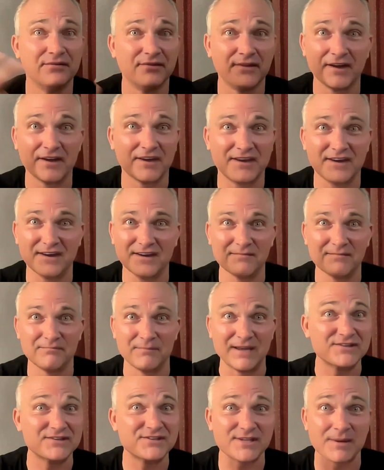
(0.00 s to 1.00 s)
Like,
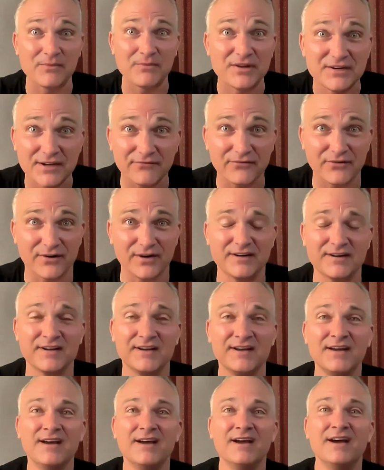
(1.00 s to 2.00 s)
means something different.
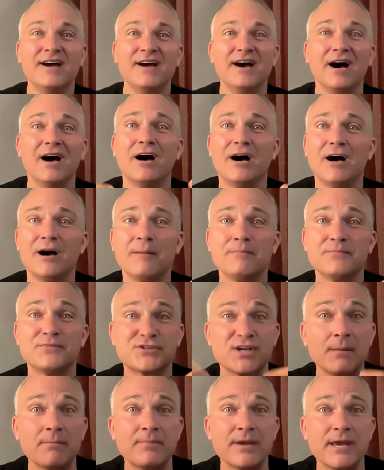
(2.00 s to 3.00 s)
Um,
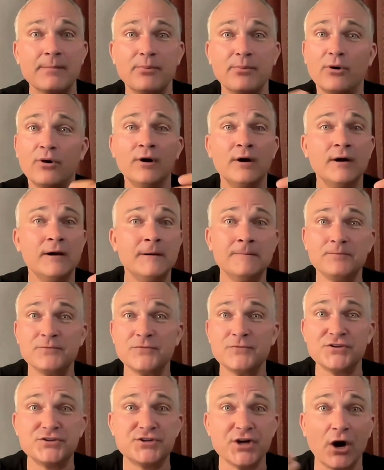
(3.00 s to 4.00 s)
some people
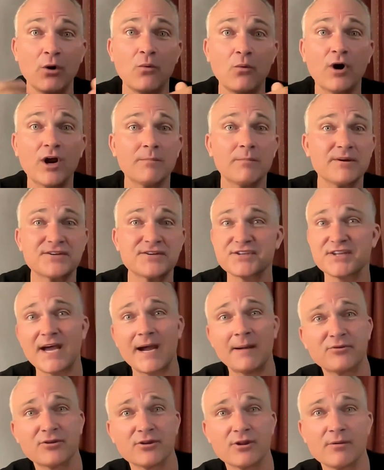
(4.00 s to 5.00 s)
don't want to be
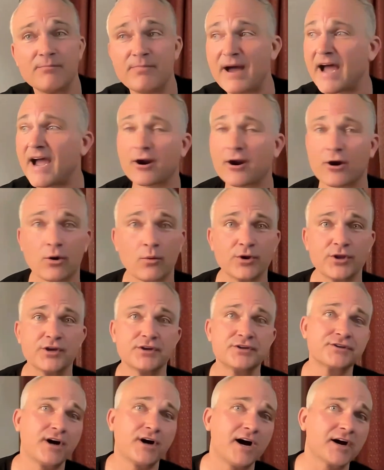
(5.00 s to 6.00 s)
slapped on the back, or when
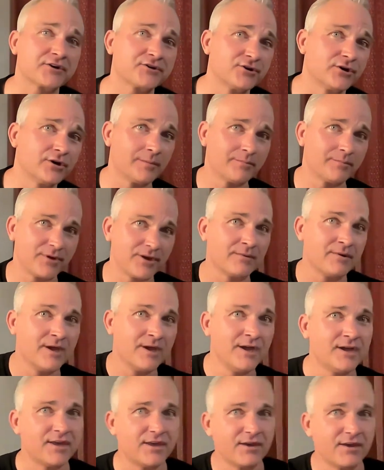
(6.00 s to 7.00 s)
you talk to them, you,
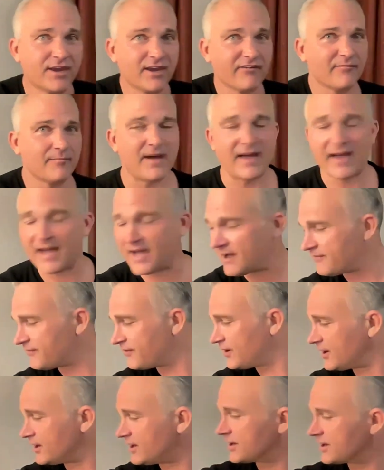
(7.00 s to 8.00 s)
you give them a half
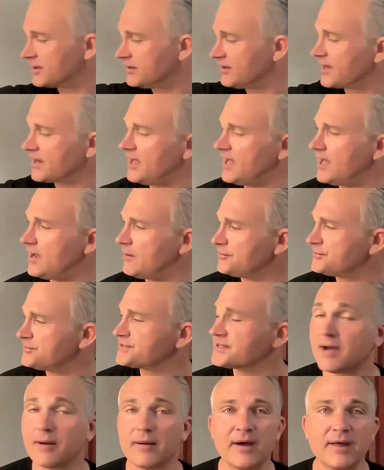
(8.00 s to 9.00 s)
hug and like, hey, what's
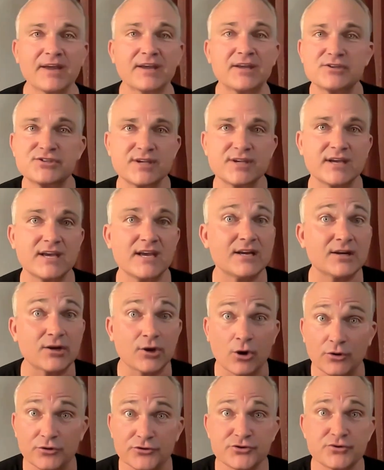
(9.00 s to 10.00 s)
up? Like,
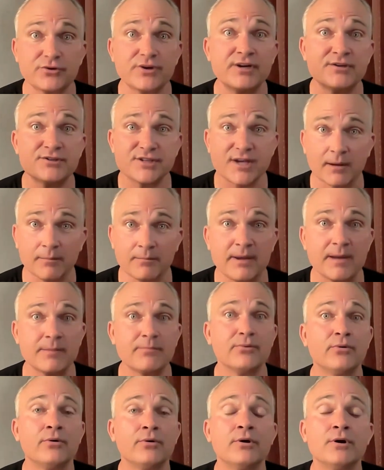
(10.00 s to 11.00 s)
culturally, some
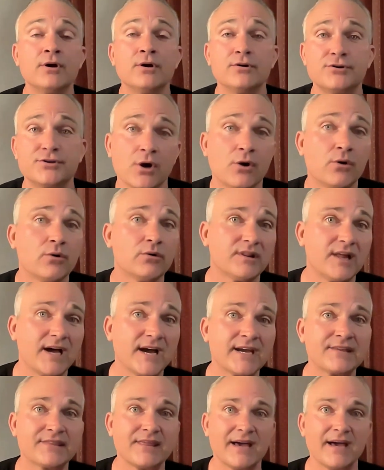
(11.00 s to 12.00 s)
people don't
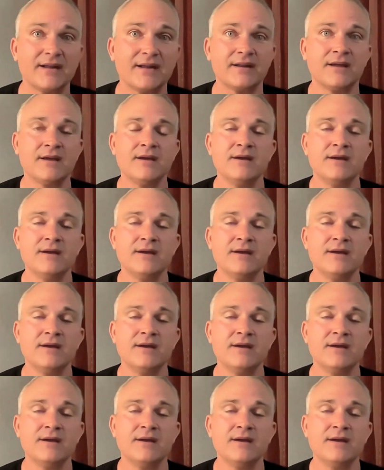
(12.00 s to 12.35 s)
like that.